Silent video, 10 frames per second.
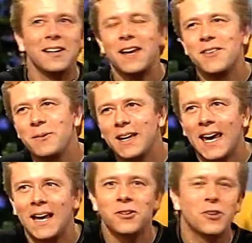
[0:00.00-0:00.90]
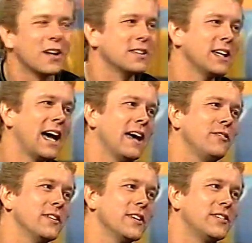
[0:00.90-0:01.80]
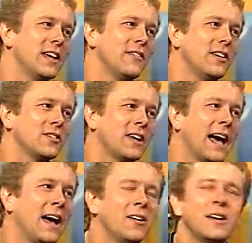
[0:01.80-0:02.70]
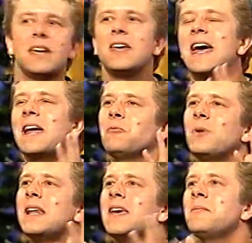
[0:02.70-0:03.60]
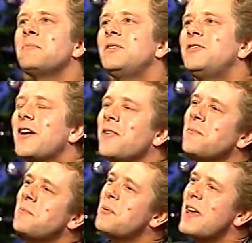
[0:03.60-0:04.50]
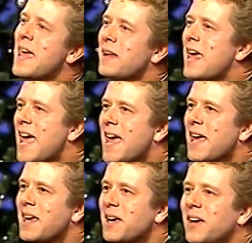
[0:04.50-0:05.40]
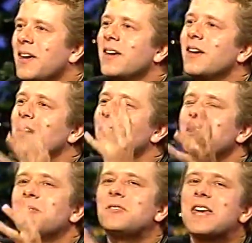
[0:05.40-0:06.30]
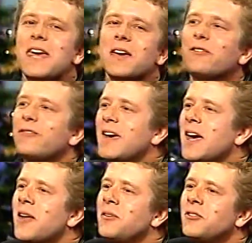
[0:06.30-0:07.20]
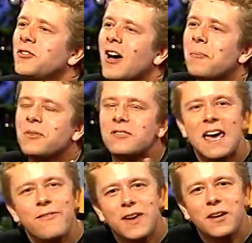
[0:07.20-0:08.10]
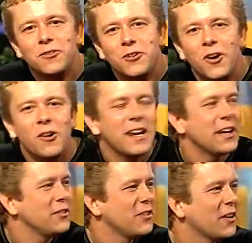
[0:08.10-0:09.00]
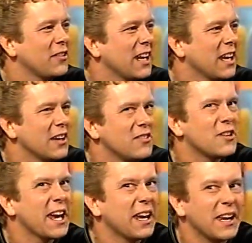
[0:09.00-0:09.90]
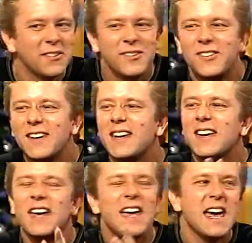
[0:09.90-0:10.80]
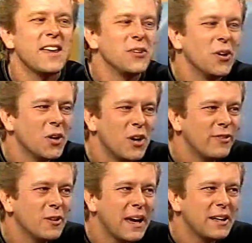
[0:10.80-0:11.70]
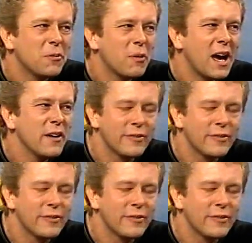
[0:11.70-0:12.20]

think we can cross live to the service now. And William Domebrain Hague, do you take Fionn Top Taffy Tory Totty Jenkins as your lawful wedded wife?